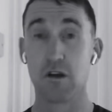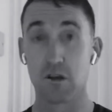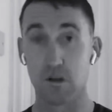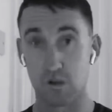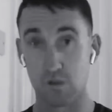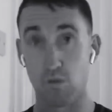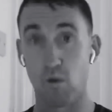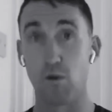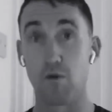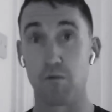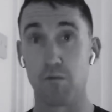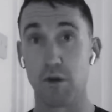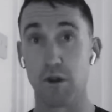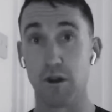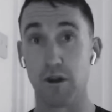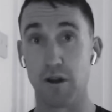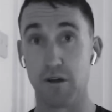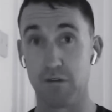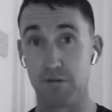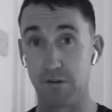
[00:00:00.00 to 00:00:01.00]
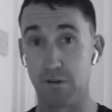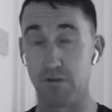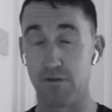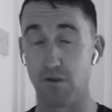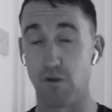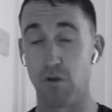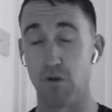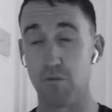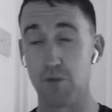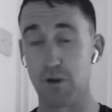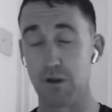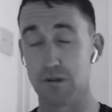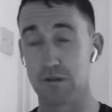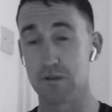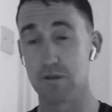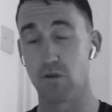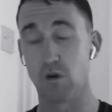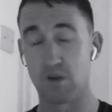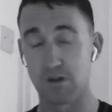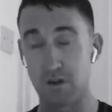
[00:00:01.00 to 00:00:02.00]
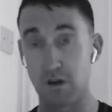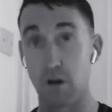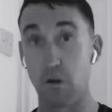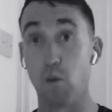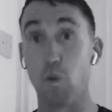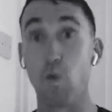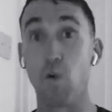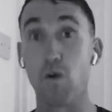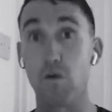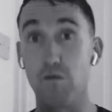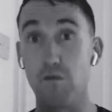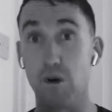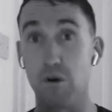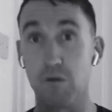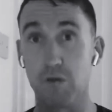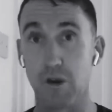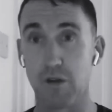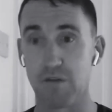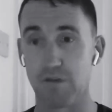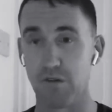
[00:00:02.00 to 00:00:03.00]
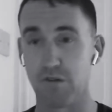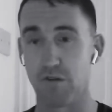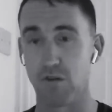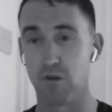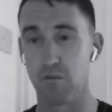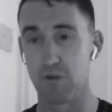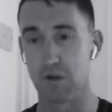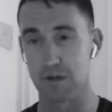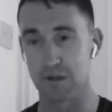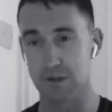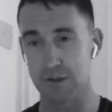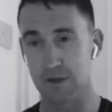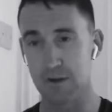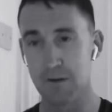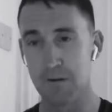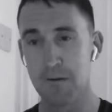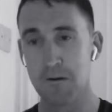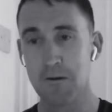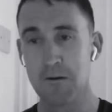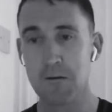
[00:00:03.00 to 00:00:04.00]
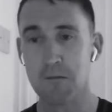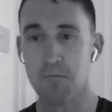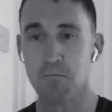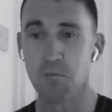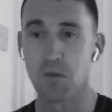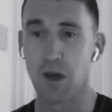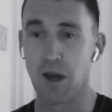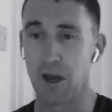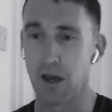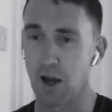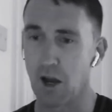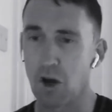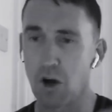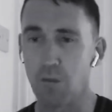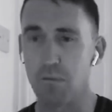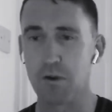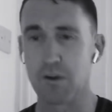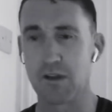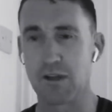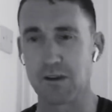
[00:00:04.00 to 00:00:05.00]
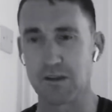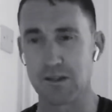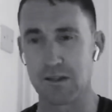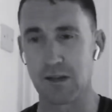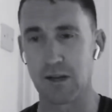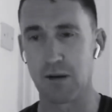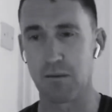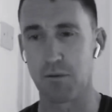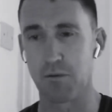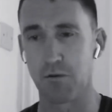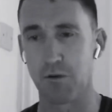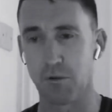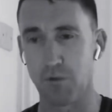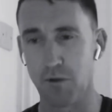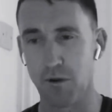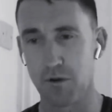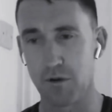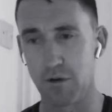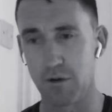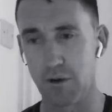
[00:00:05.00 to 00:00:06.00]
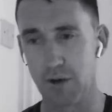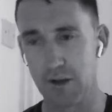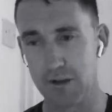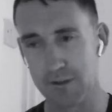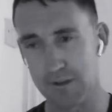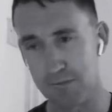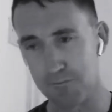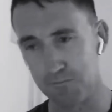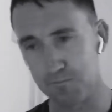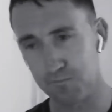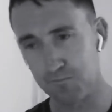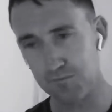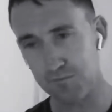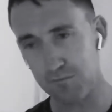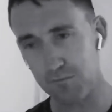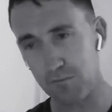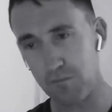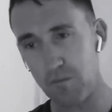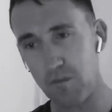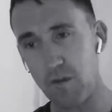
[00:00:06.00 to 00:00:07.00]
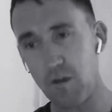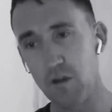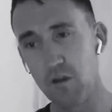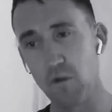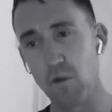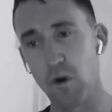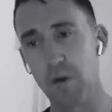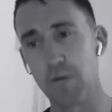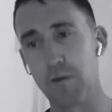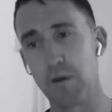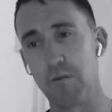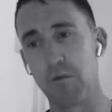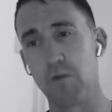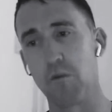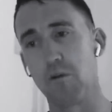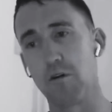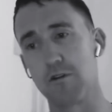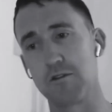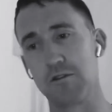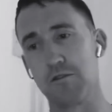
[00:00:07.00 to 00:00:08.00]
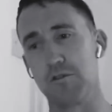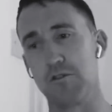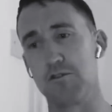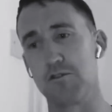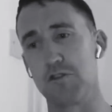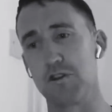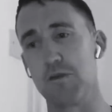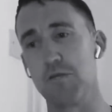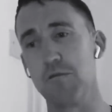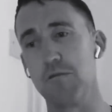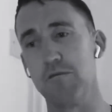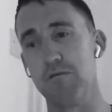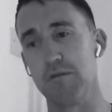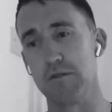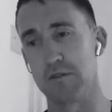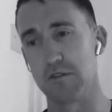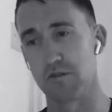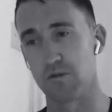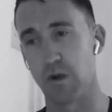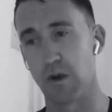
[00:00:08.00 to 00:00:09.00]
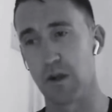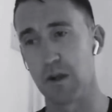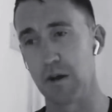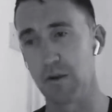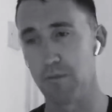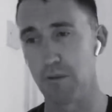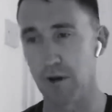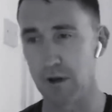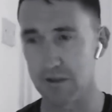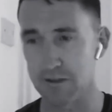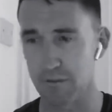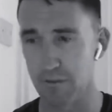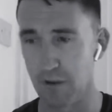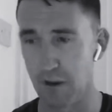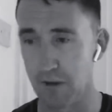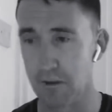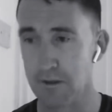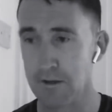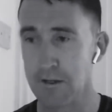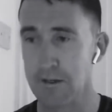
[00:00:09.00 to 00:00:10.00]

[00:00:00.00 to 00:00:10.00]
is 1 minute every 4 minutes, 1 round every 4 minutes. A couple of things to think about the workout, lads. You want to be able to work through the 3 movements as quickly as possible,